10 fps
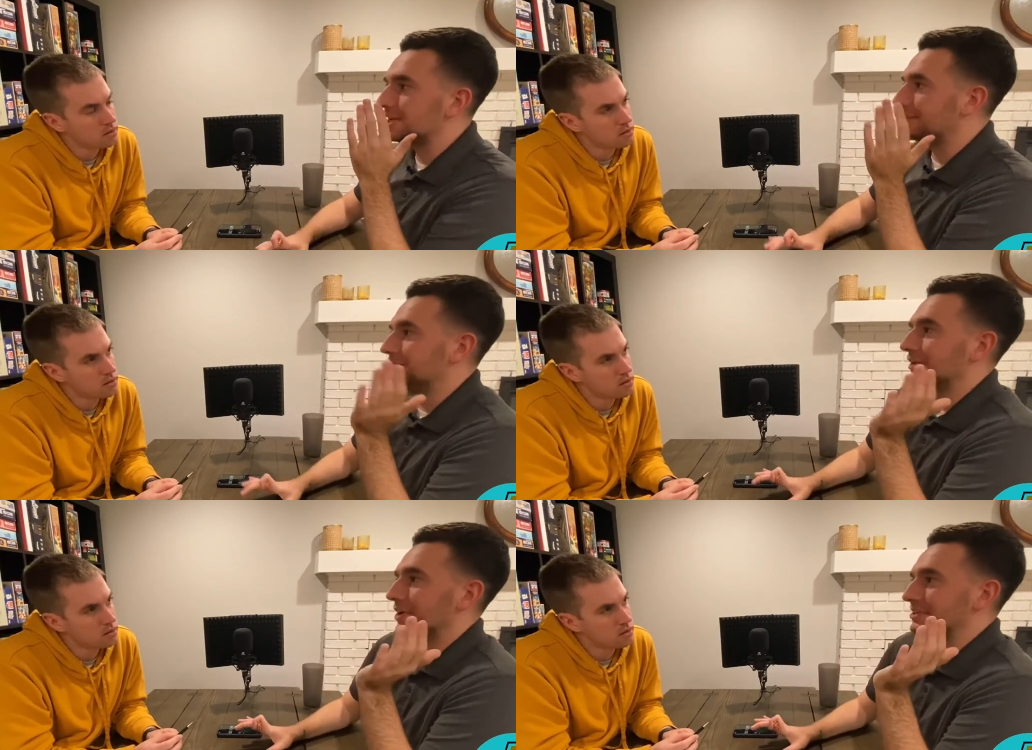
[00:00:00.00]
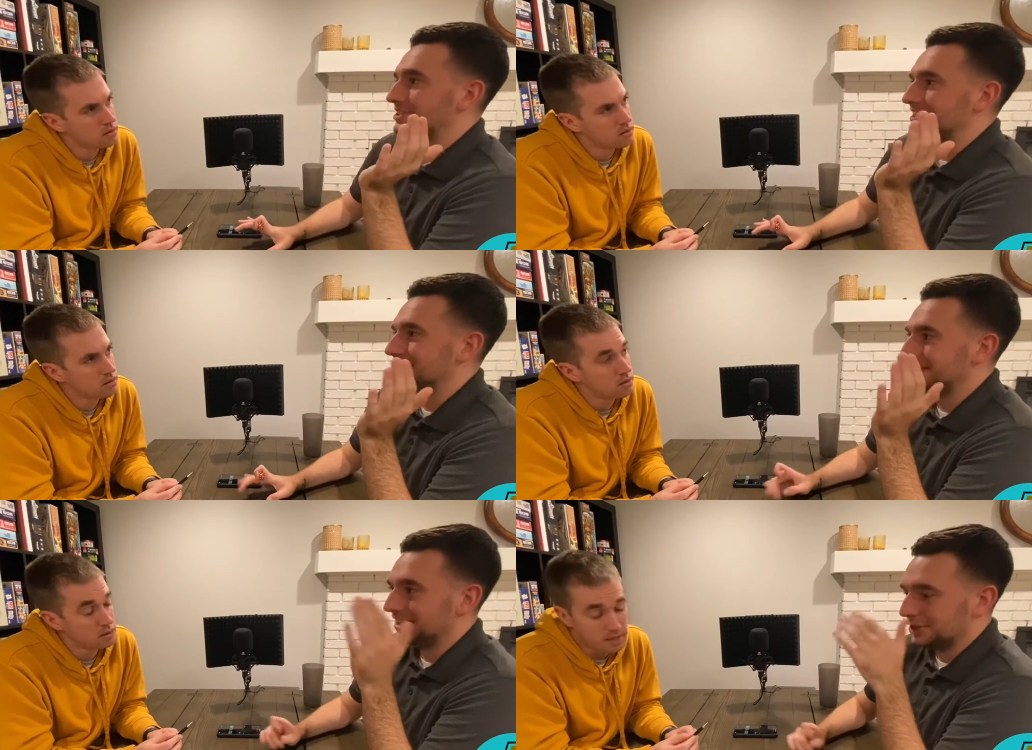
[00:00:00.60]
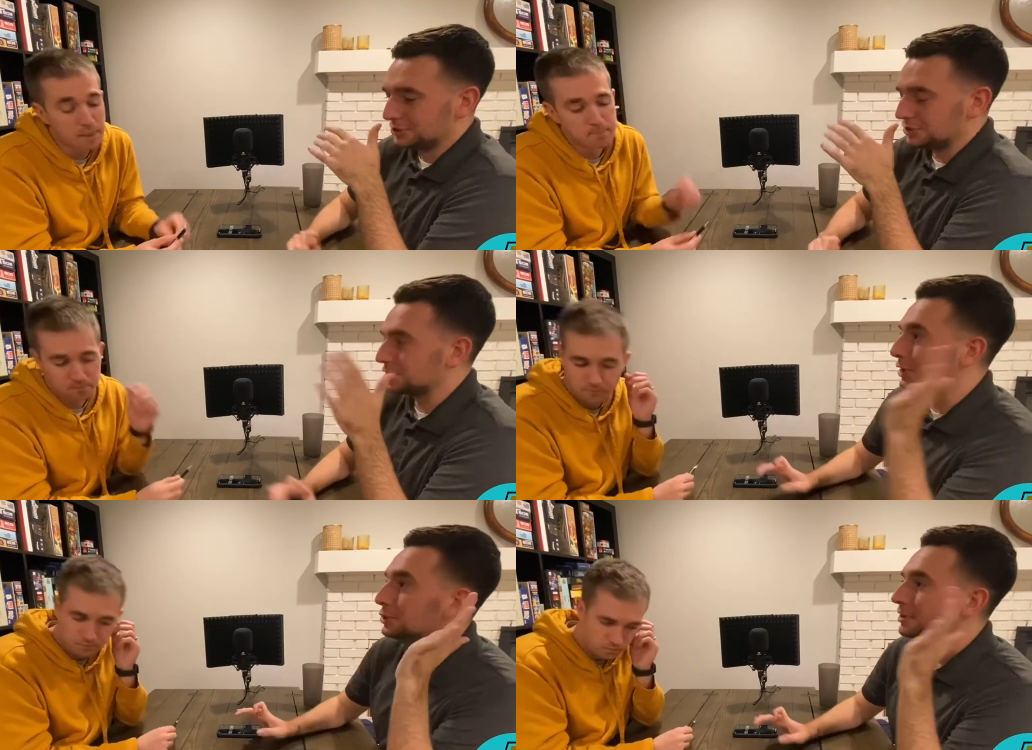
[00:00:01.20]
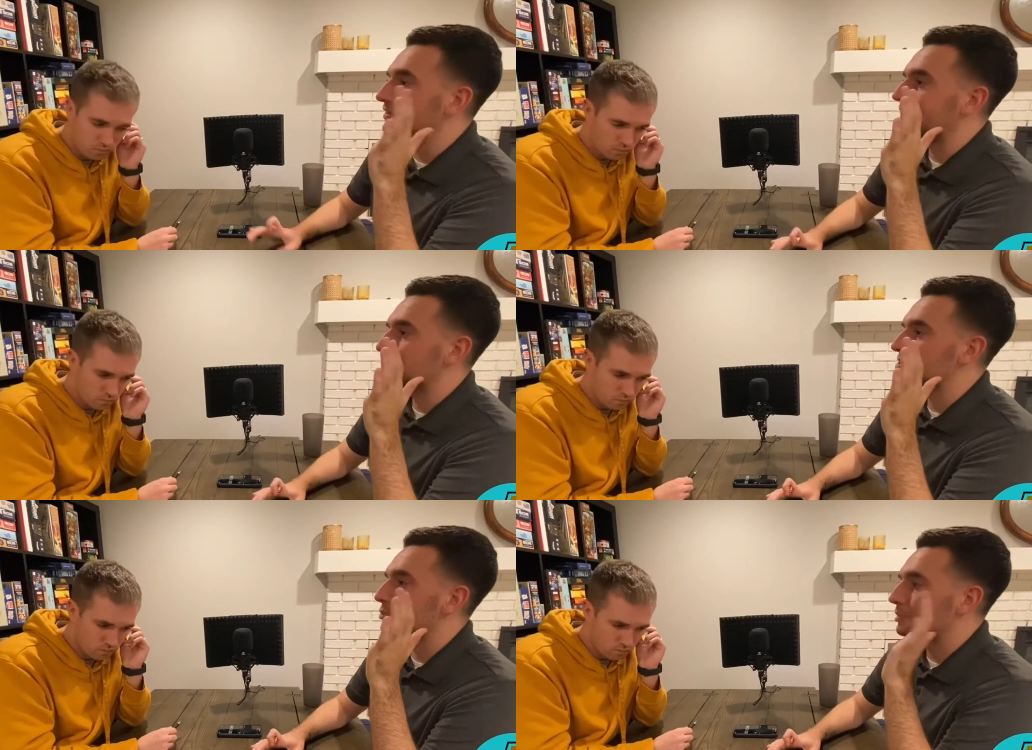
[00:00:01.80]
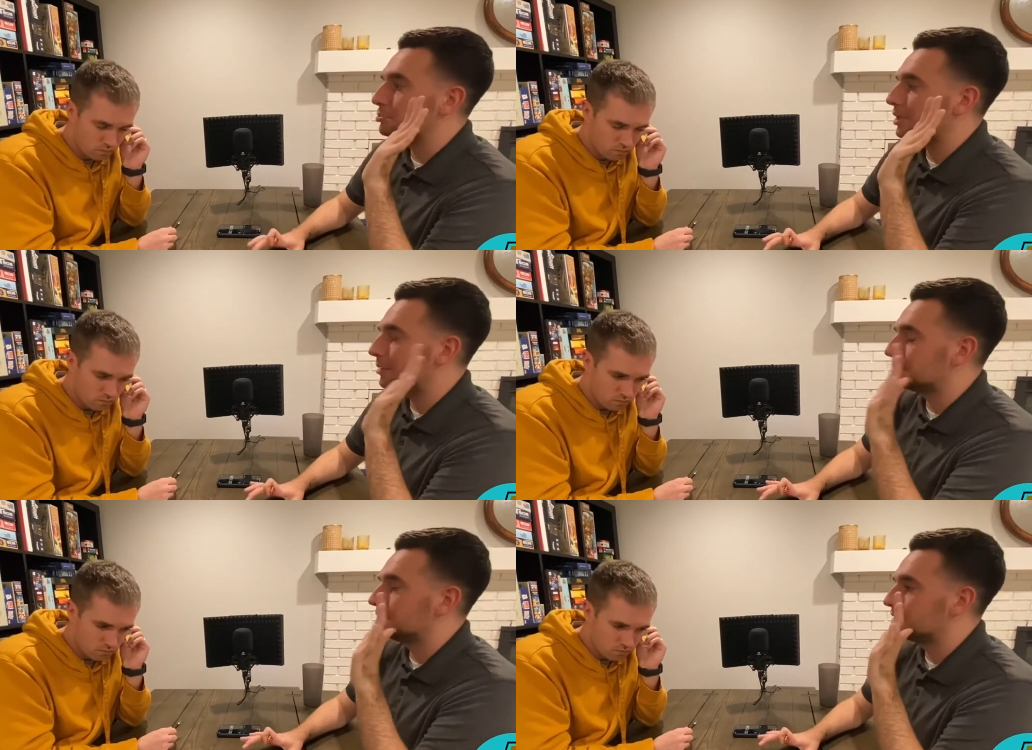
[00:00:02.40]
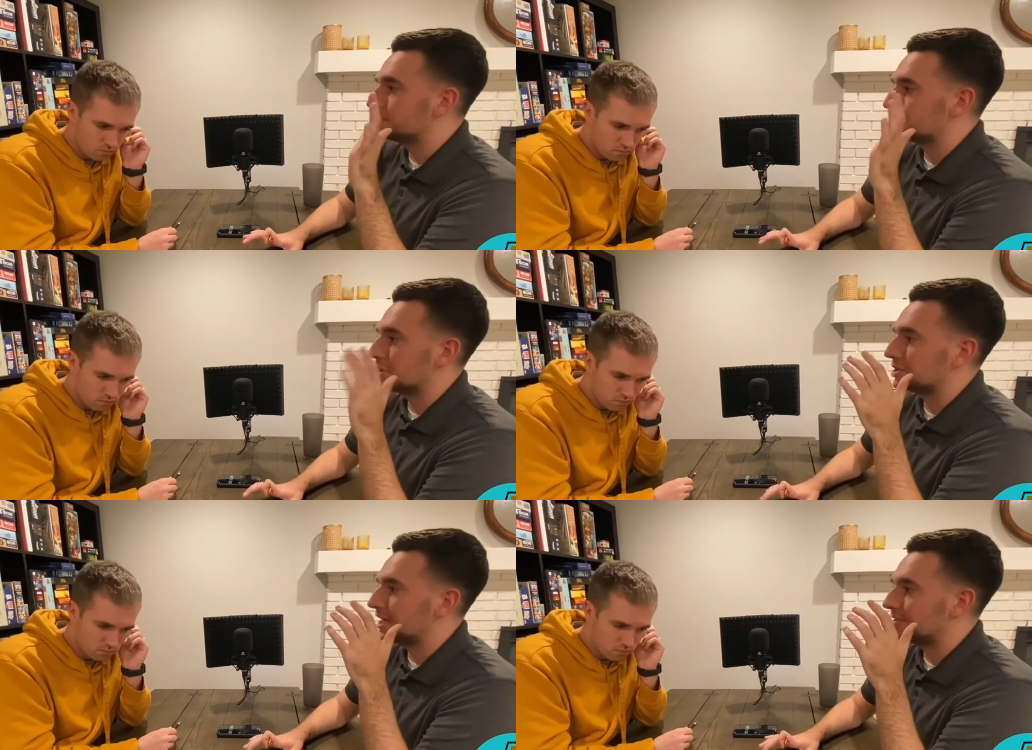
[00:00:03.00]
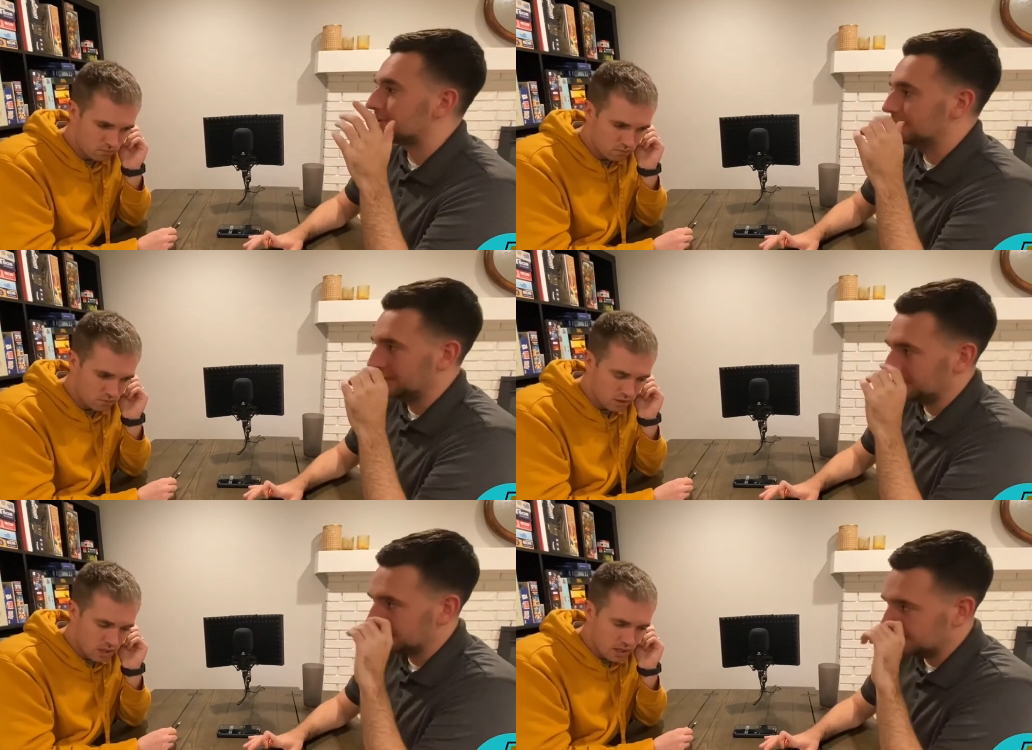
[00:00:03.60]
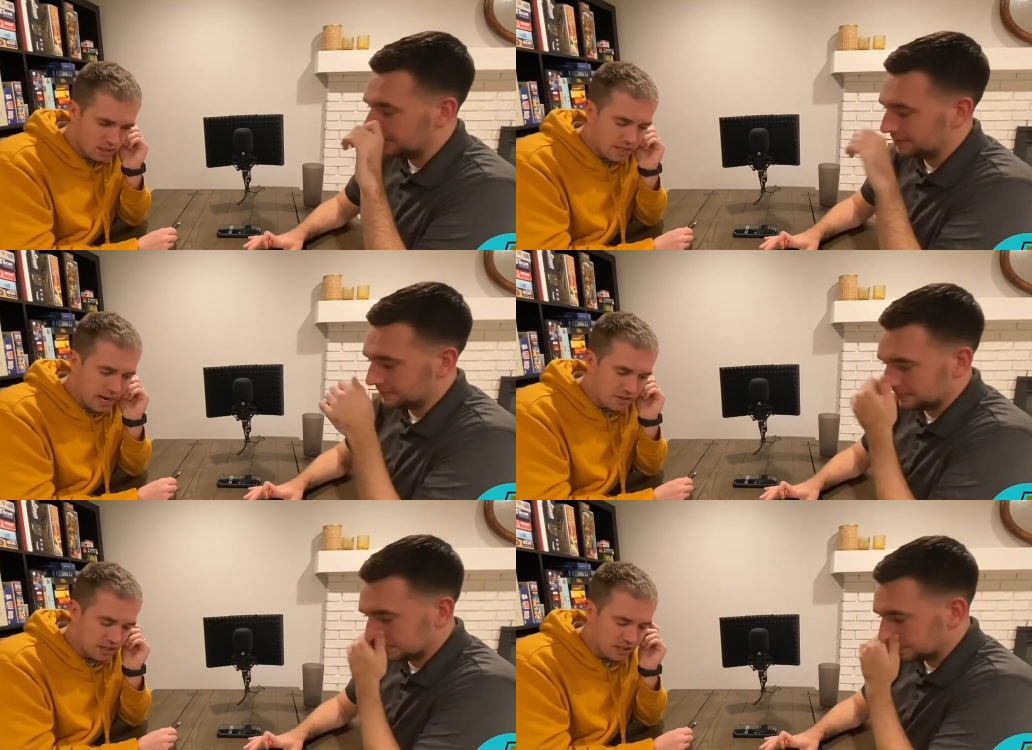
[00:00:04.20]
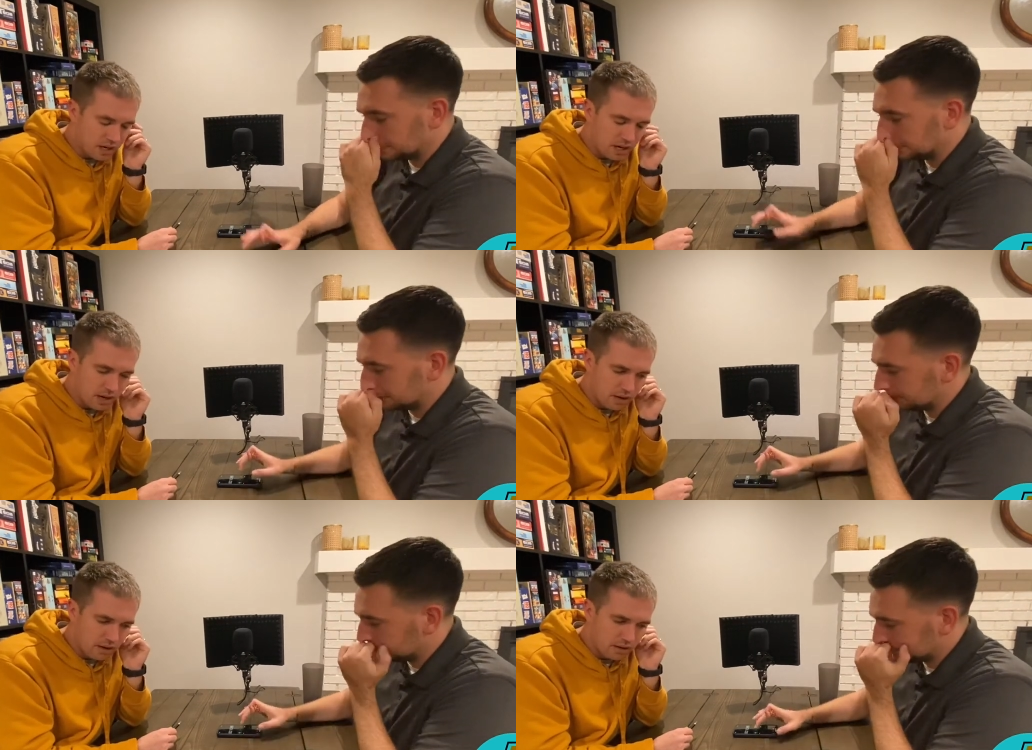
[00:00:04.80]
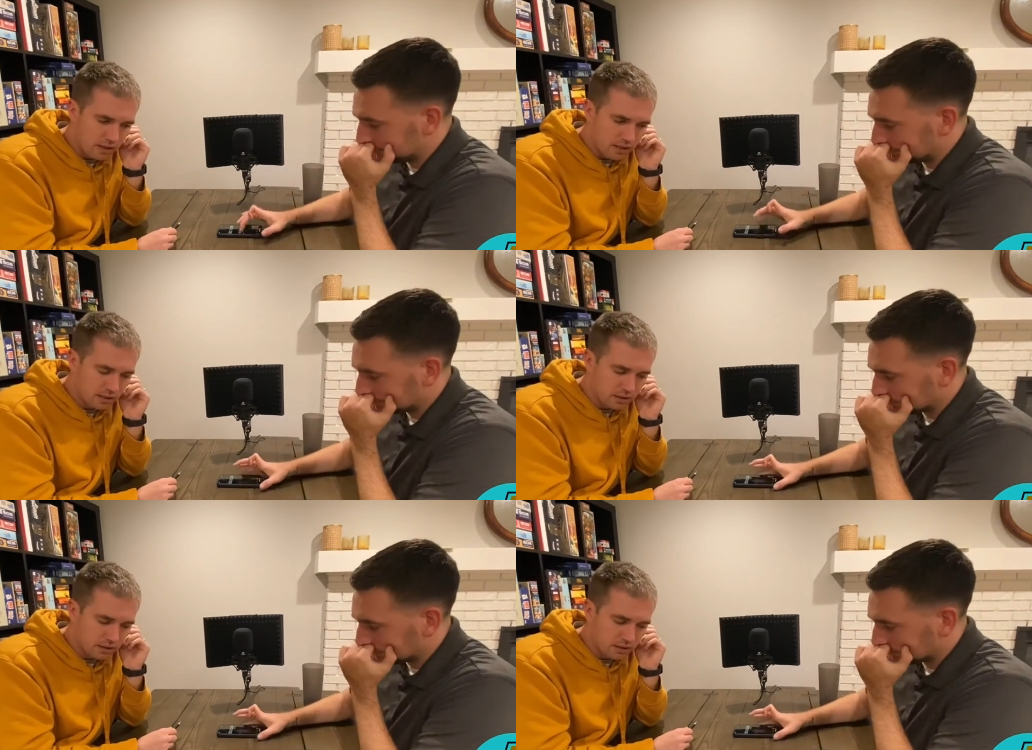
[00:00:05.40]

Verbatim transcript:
Speaker 1: diverse yeah. slew of games that we probably could have strung together.
Speaker 2: Yeah, I think uh, at